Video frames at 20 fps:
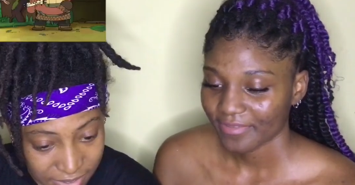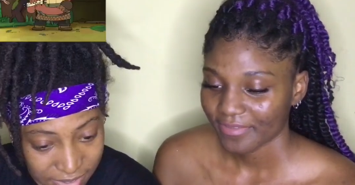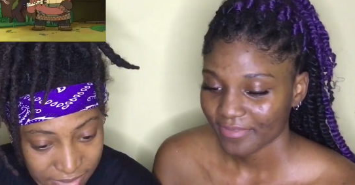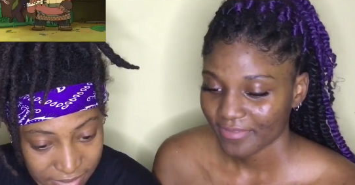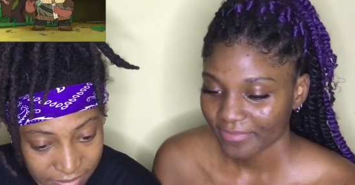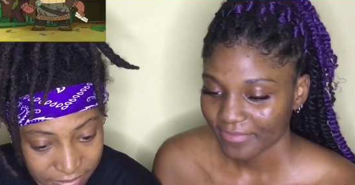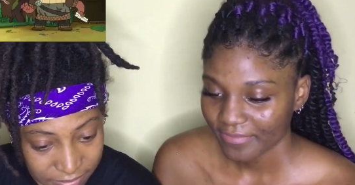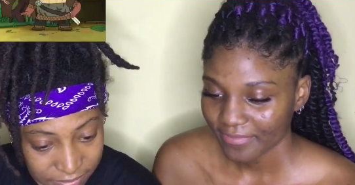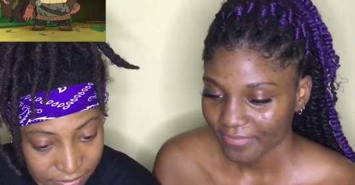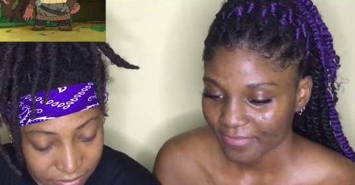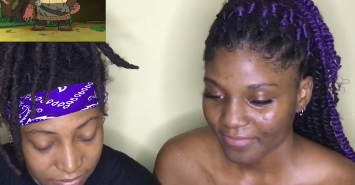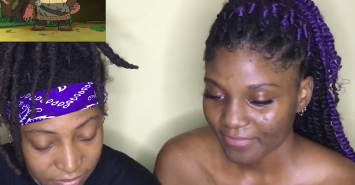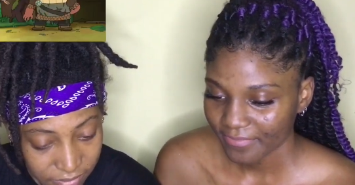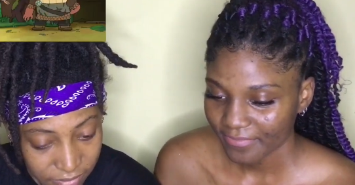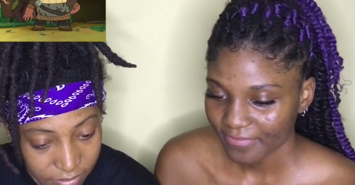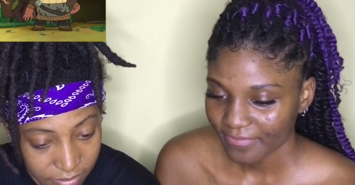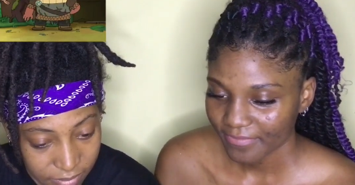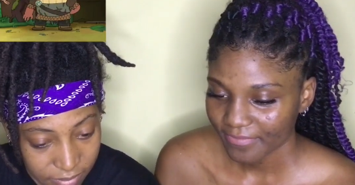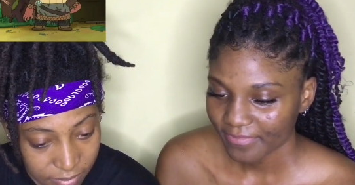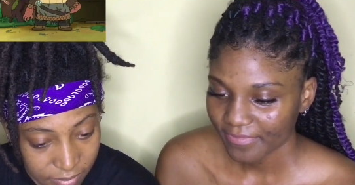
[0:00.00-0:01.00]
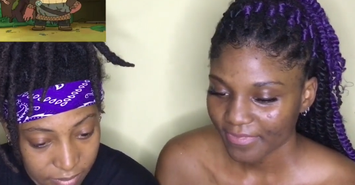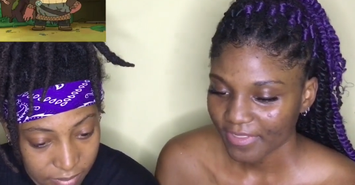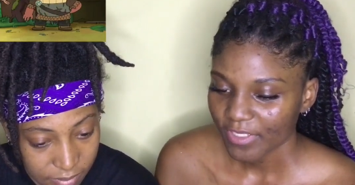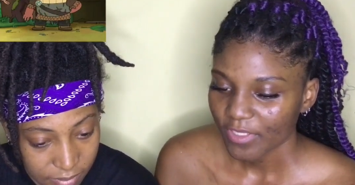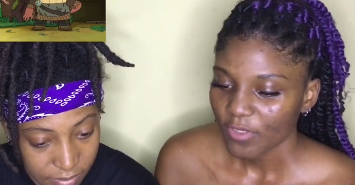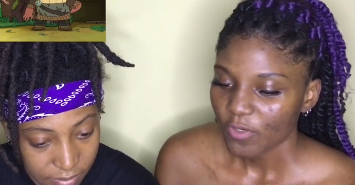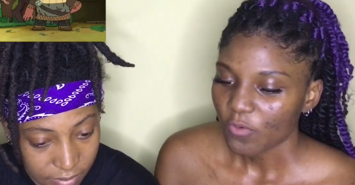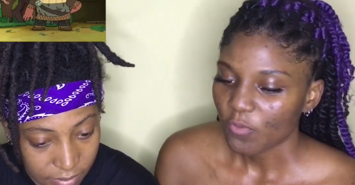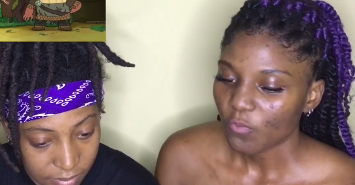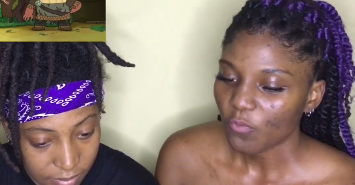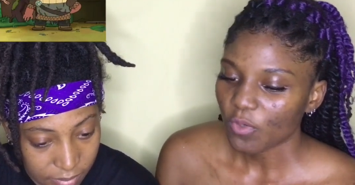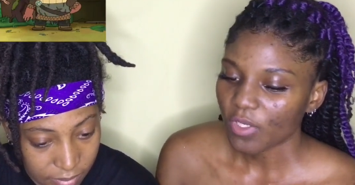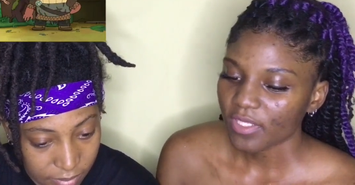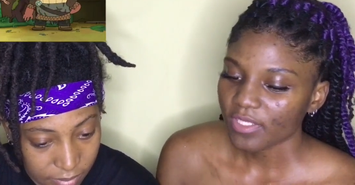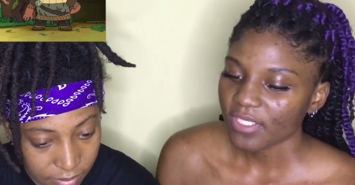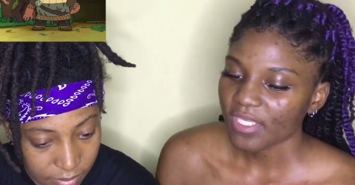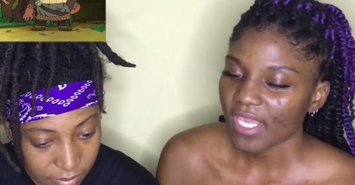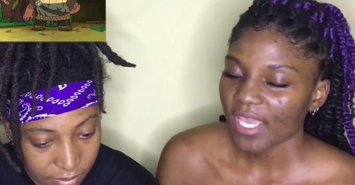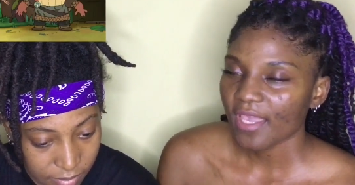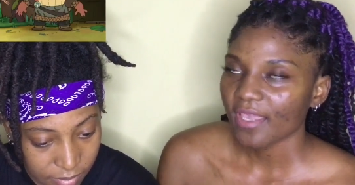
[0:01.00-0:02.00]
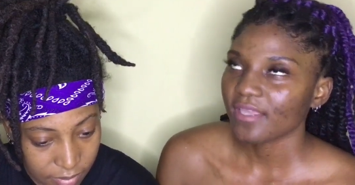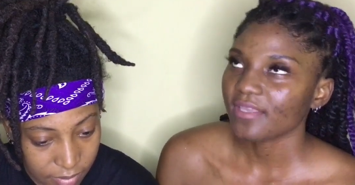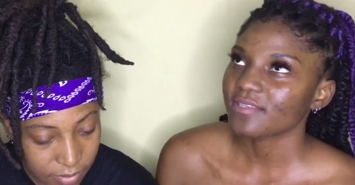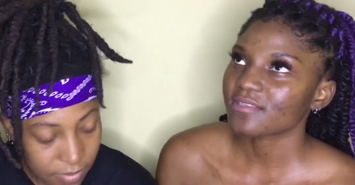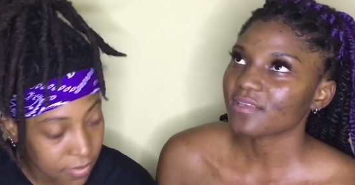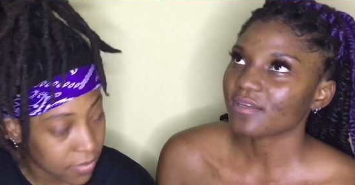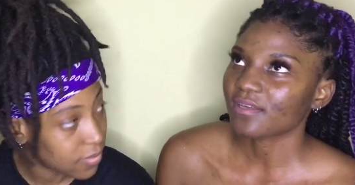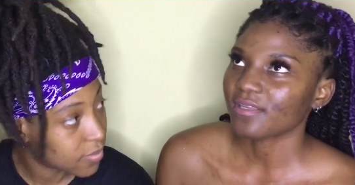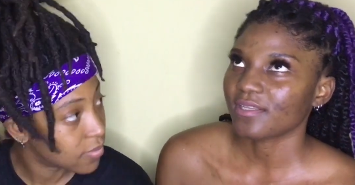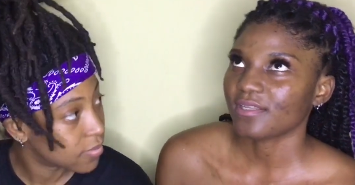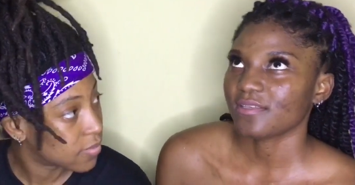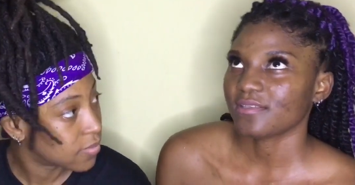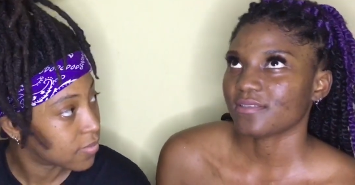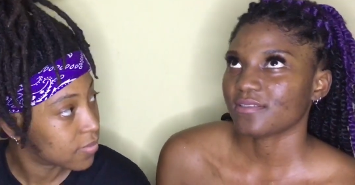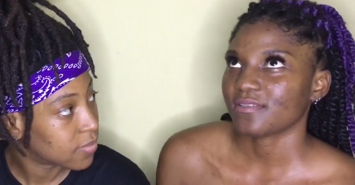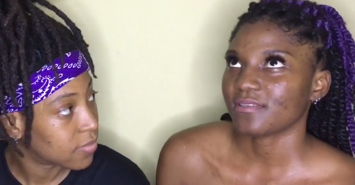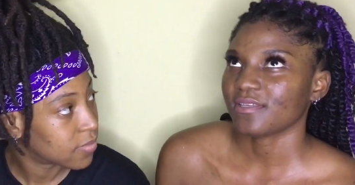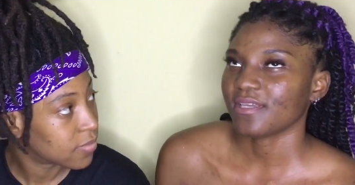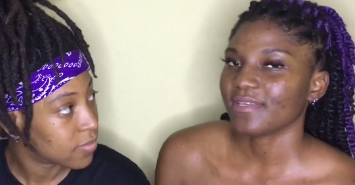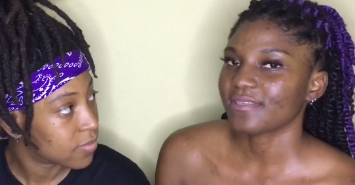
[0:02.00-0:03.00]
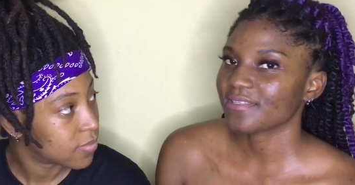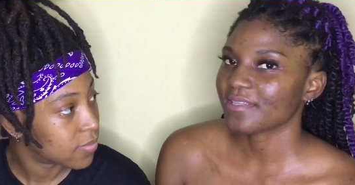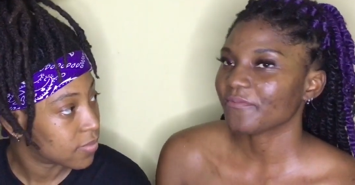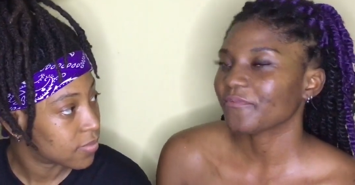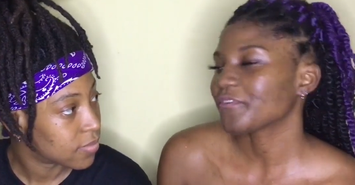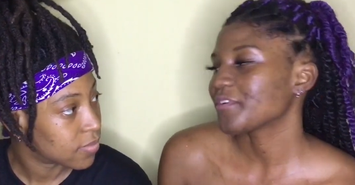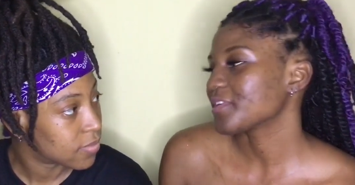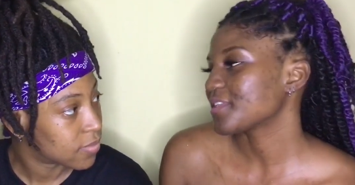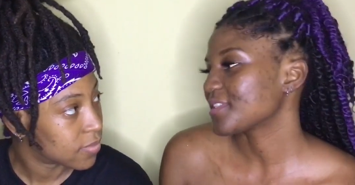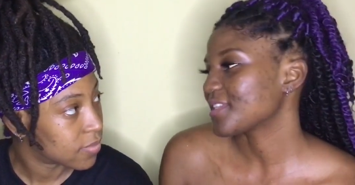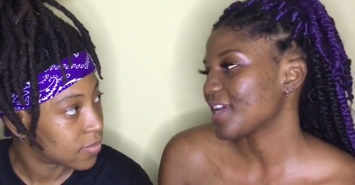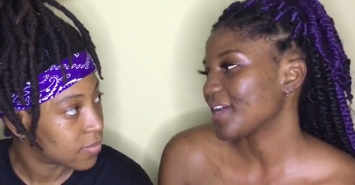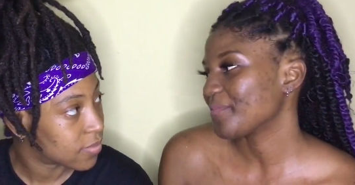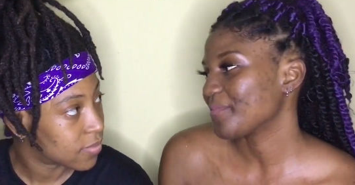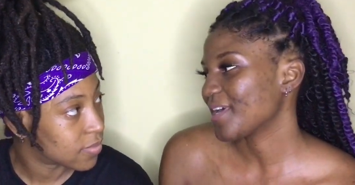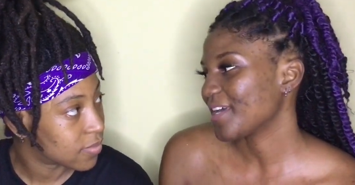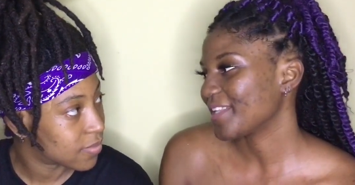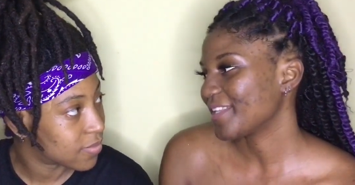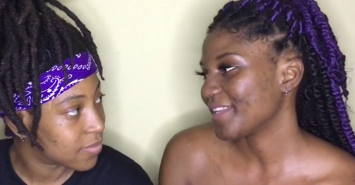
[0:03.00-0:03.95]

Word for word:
Speaker 1: the tower did well, yeah, he's honest, except for the time that